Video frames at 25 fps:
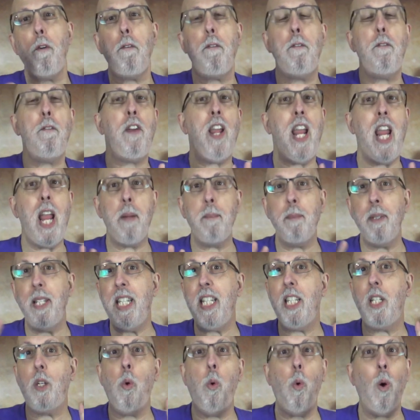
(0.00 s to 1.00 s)

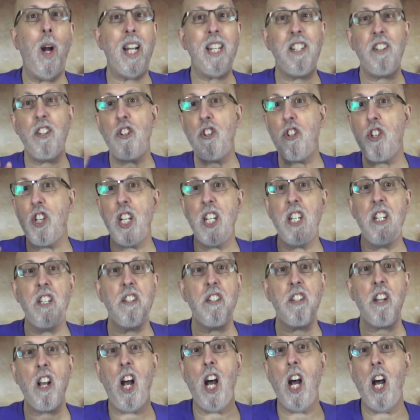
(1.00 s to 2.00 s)
family
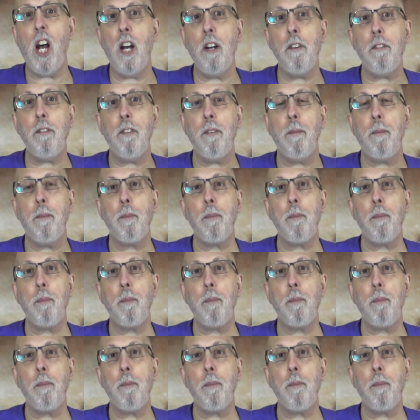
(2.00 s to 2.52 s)
questions of,